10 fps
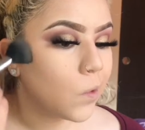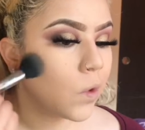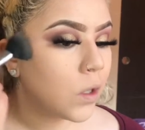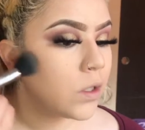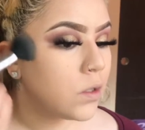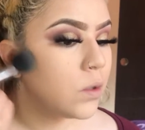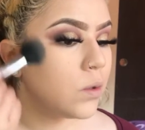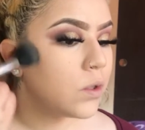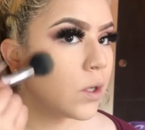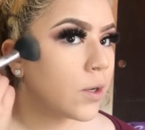So I'll just do
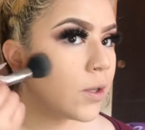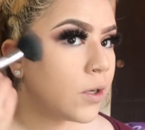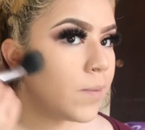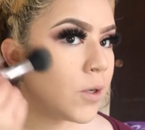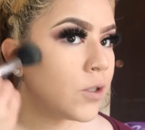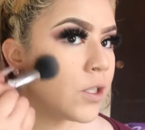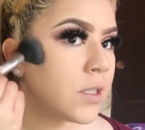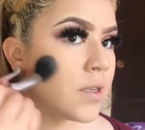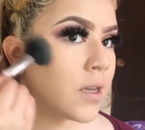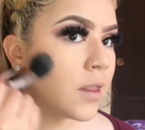circular
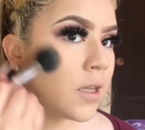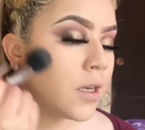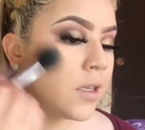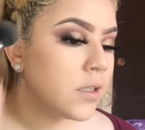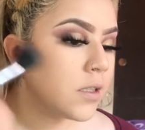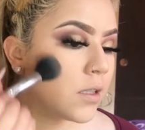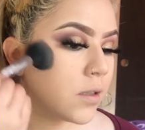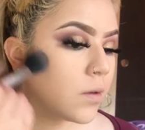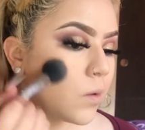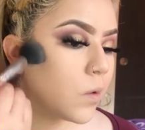motions like this.
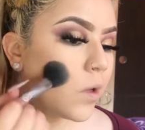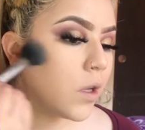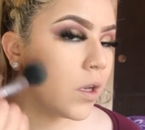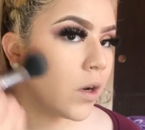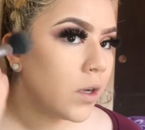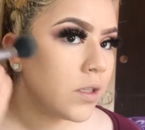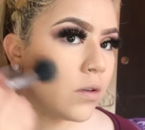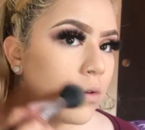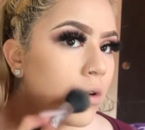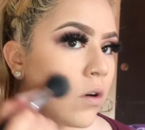And I don't like to
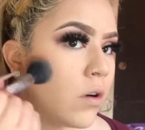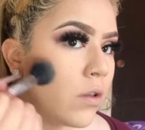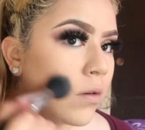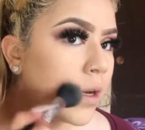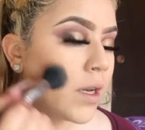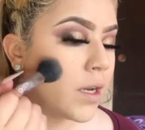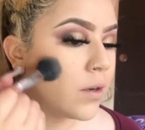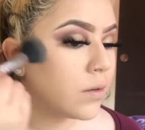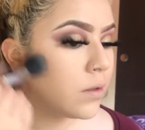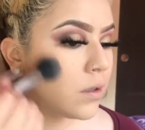go all the way
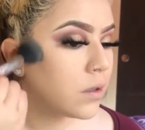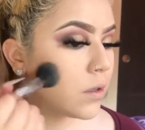down.